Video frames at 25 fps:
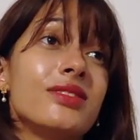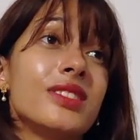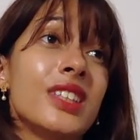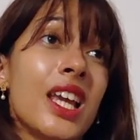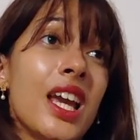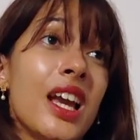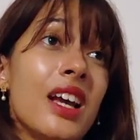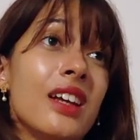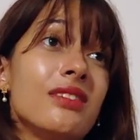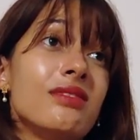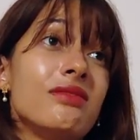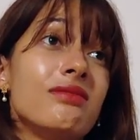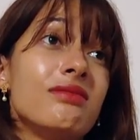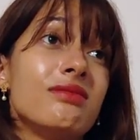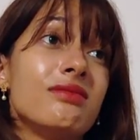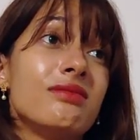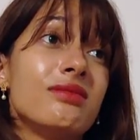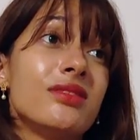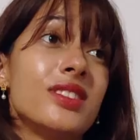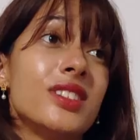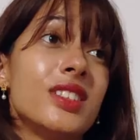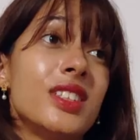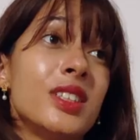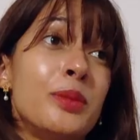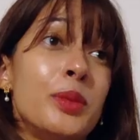
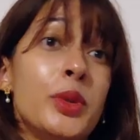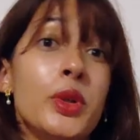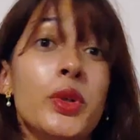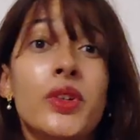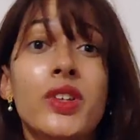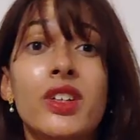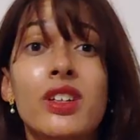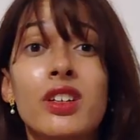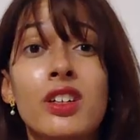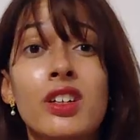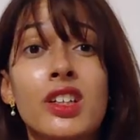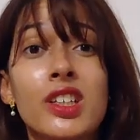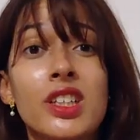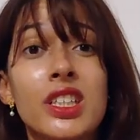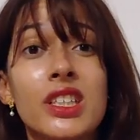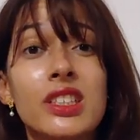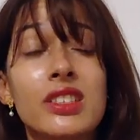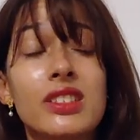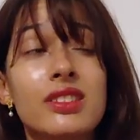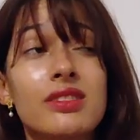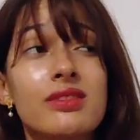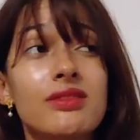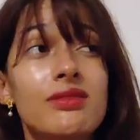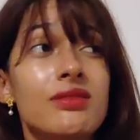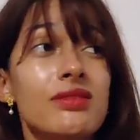a broken
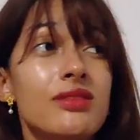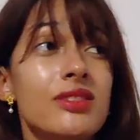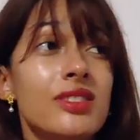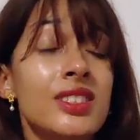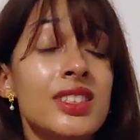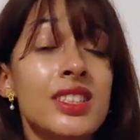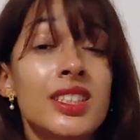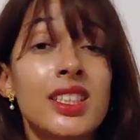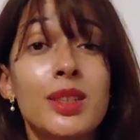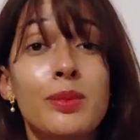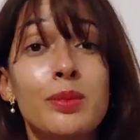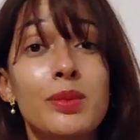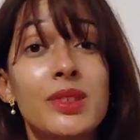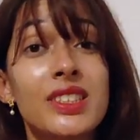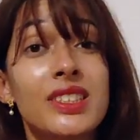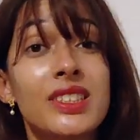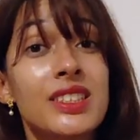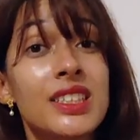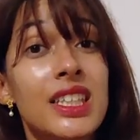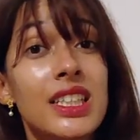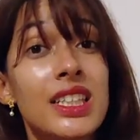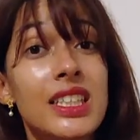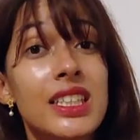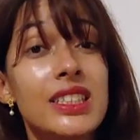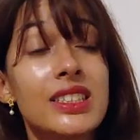heart, sleepless
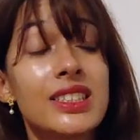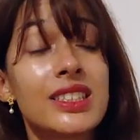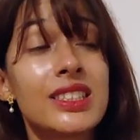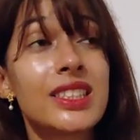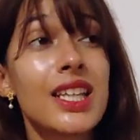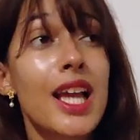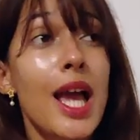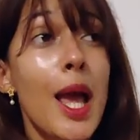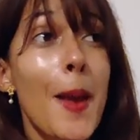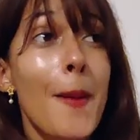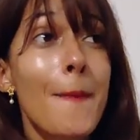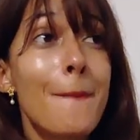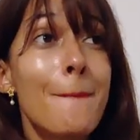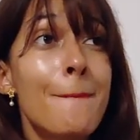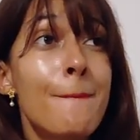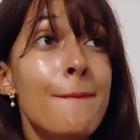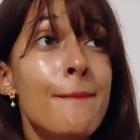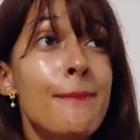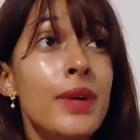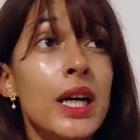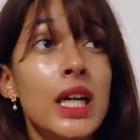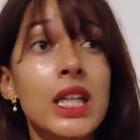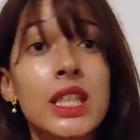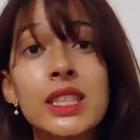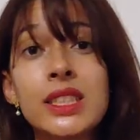nights,
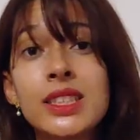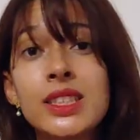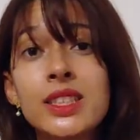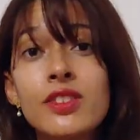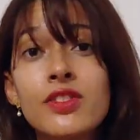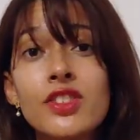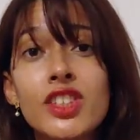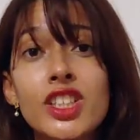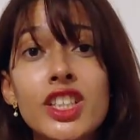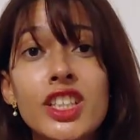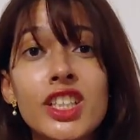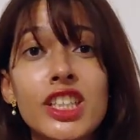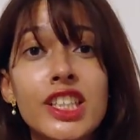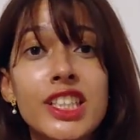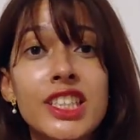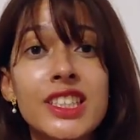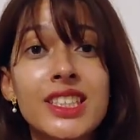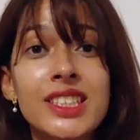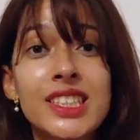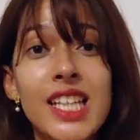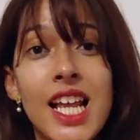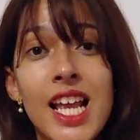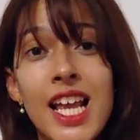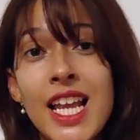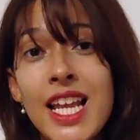buckets of
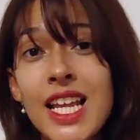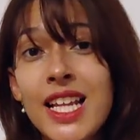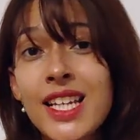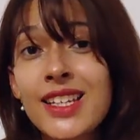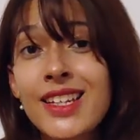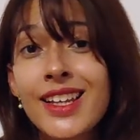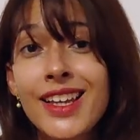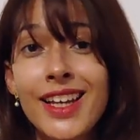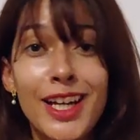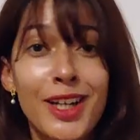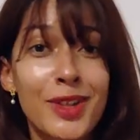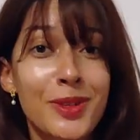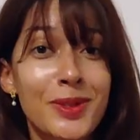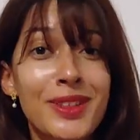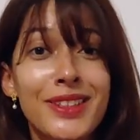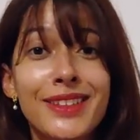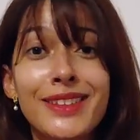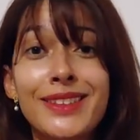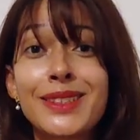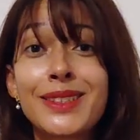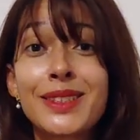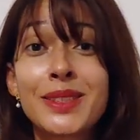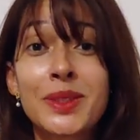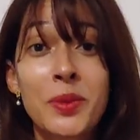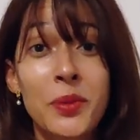tears, and
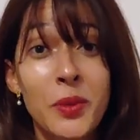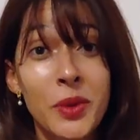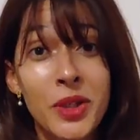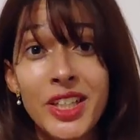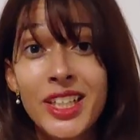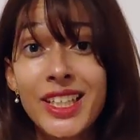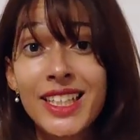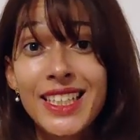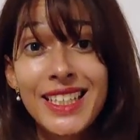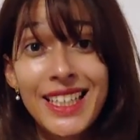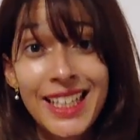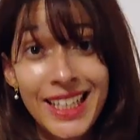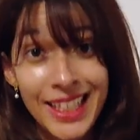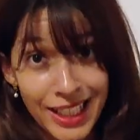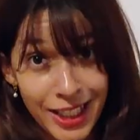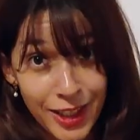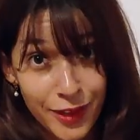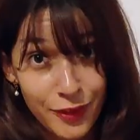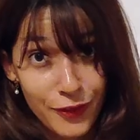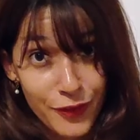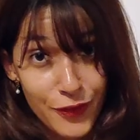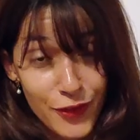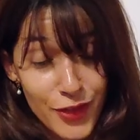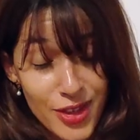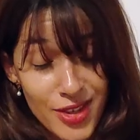countless what
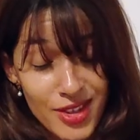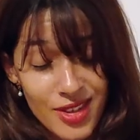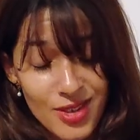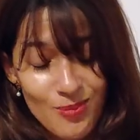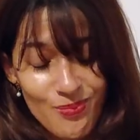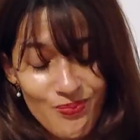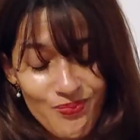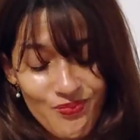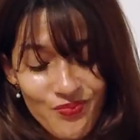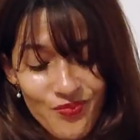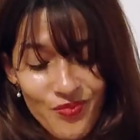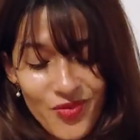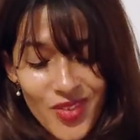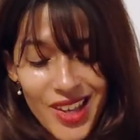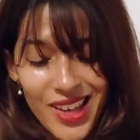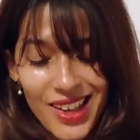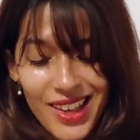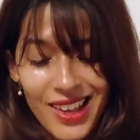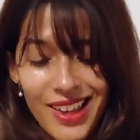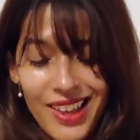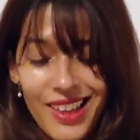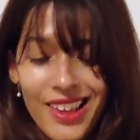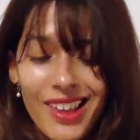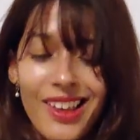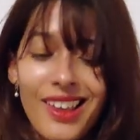ifs.
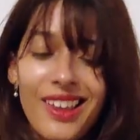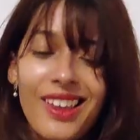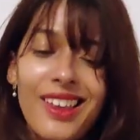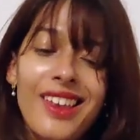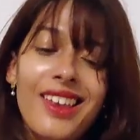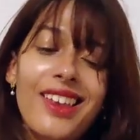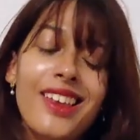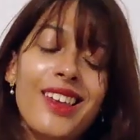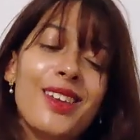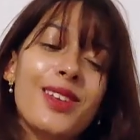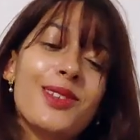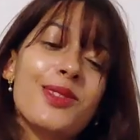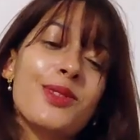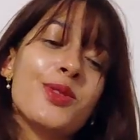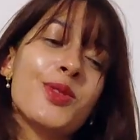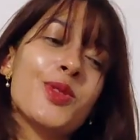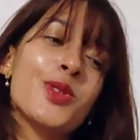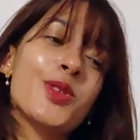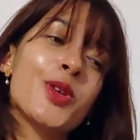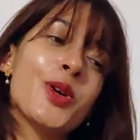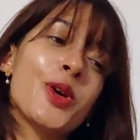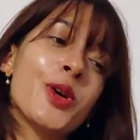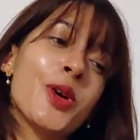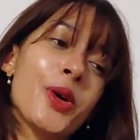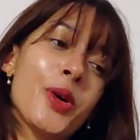
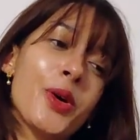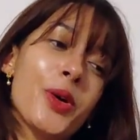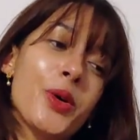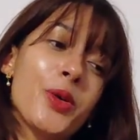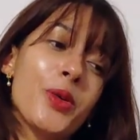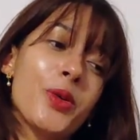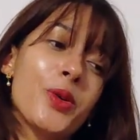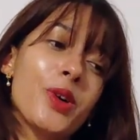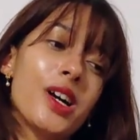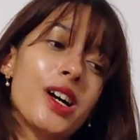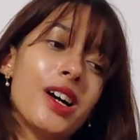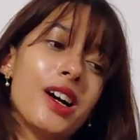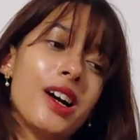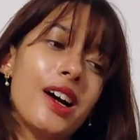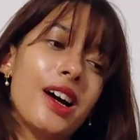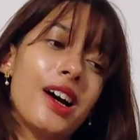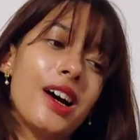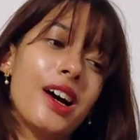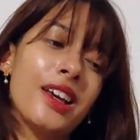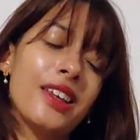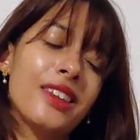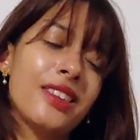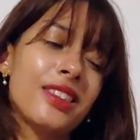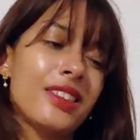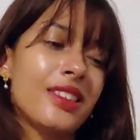So
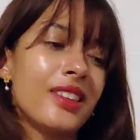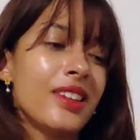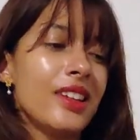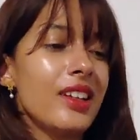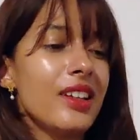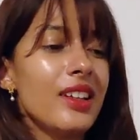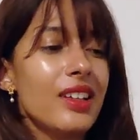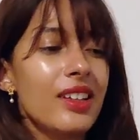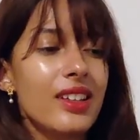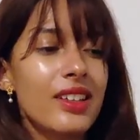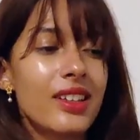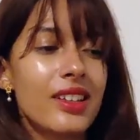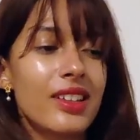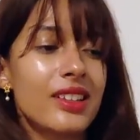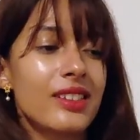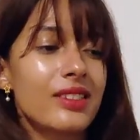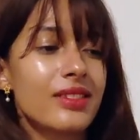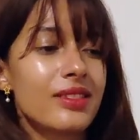I think,